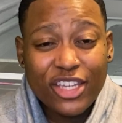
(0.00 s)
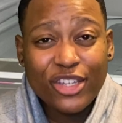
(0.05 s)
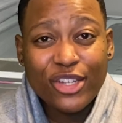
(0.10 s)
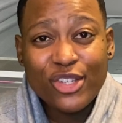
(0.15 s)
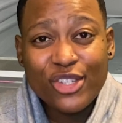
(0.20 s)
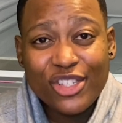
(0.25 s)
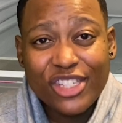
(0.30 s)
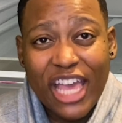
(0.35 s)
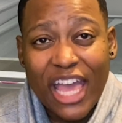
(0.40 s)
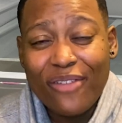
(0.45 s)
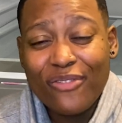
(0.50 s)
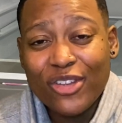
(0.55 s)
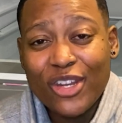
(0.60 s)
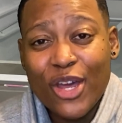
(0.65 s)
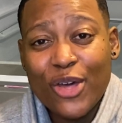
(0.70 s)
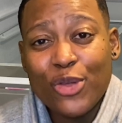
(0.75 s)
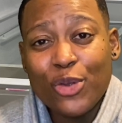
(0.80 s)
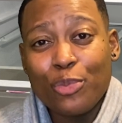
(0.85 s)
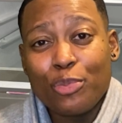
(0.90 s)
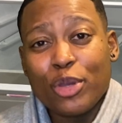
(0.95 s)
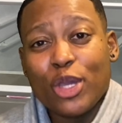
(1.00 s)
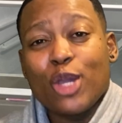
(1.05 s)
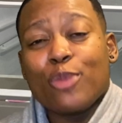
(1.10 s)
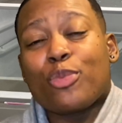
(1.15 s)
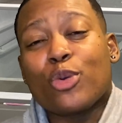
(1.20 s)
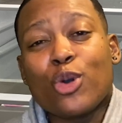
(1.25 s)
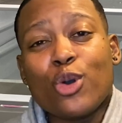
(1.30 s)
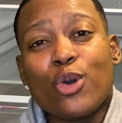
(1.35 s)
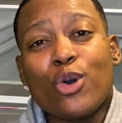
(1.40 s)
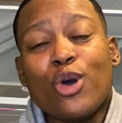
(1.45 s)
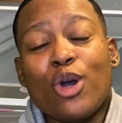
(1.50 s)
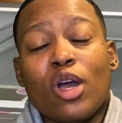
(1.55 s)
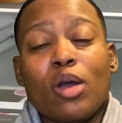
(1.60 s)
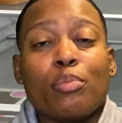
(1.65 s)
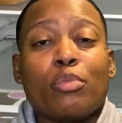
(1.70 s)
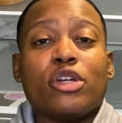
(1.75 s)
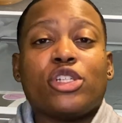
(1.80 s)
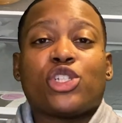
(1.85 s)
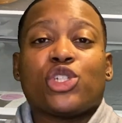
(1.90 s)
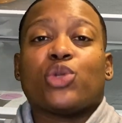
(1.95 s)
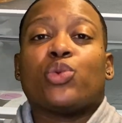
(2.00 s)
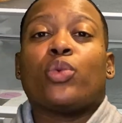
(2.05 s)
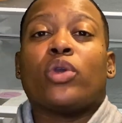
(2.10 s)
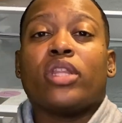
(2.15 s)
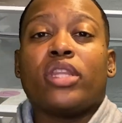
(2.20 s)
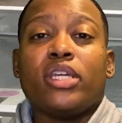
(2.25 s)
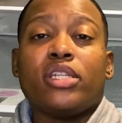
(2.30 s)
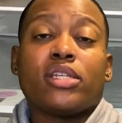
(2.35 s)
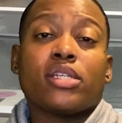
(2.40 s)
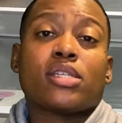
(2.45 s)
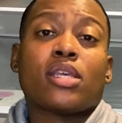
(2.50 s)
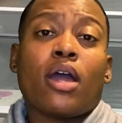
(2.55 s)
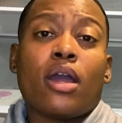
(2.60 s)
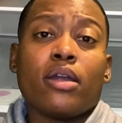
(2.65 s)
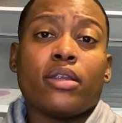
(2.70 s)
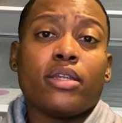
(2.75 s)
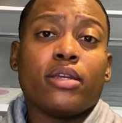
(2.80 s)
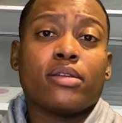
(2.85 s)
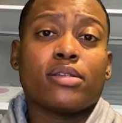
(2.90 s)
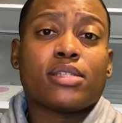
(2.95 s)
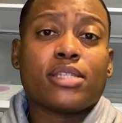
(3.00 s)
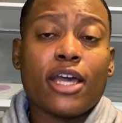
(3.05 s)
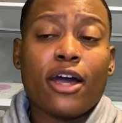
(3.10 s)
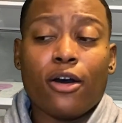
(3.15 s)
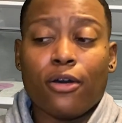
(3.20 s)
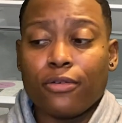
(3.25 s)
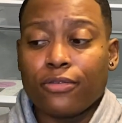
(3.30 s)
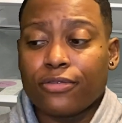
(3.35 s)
you're saving other people, but you're really just hurting yourself.